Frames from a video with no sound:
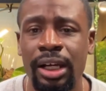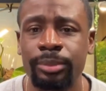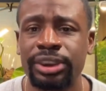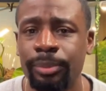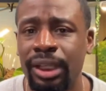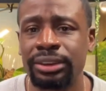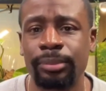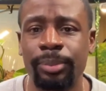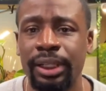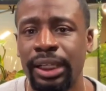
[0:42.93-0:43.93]
she bought
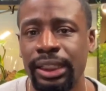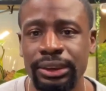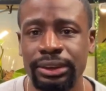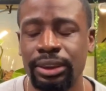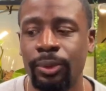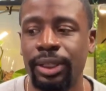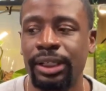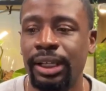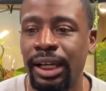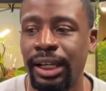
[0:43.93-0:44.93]
some plants or
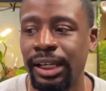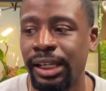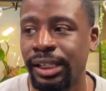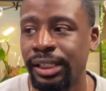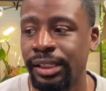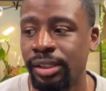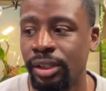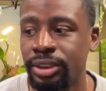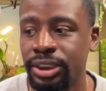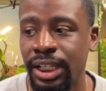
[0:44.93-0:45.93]
whatnot, and, you
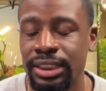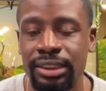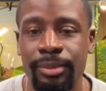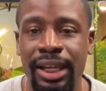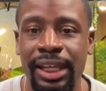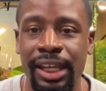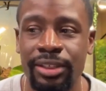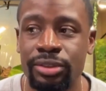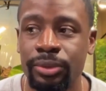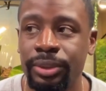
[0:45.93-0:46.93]
know, she got some like
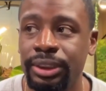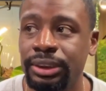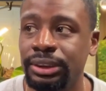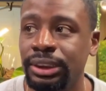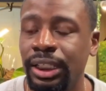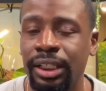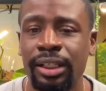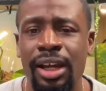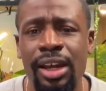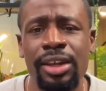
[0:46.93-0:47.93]
extra ones, and
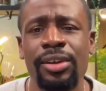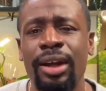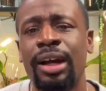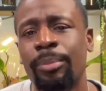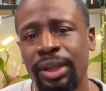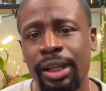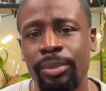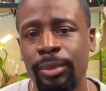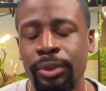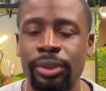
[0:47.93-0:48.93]
you know how plant
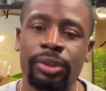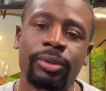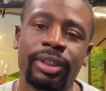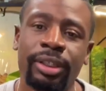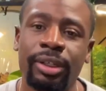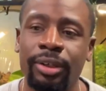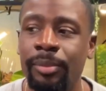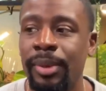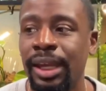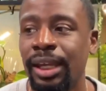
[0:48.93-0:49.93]
people do. We go,
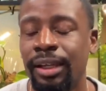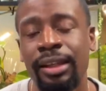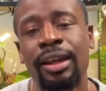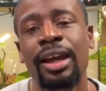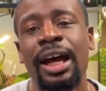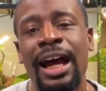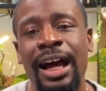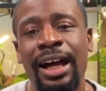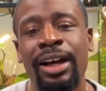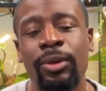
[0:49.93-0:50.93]
man,
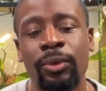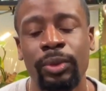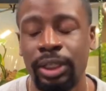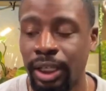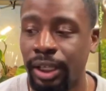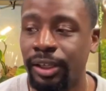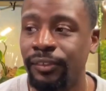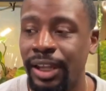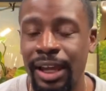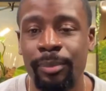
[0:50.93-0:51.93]
I love
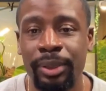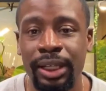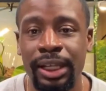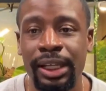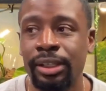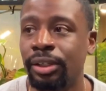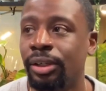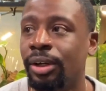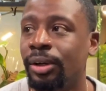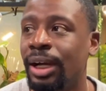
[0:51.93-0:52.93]
that plant. You
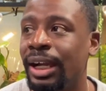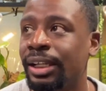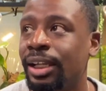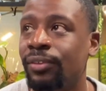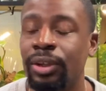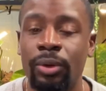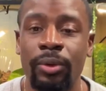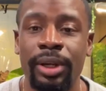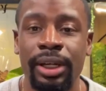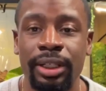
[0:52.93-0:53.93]
know, I definitely want
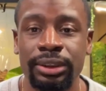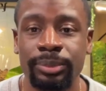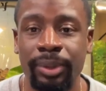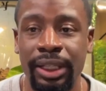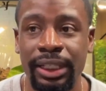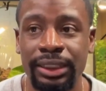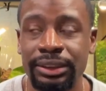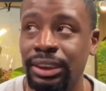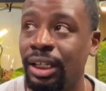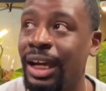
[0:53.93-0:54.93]
one of those plants.
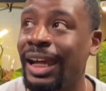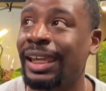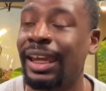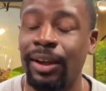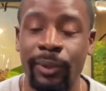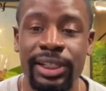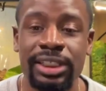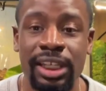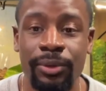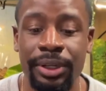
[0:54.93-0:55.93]
I can't wait to
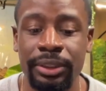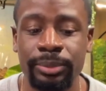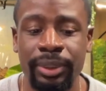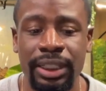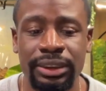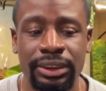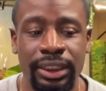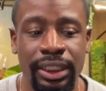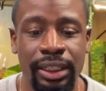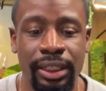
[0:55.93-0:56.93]
get one of those plants.
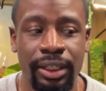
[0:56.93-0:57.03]
And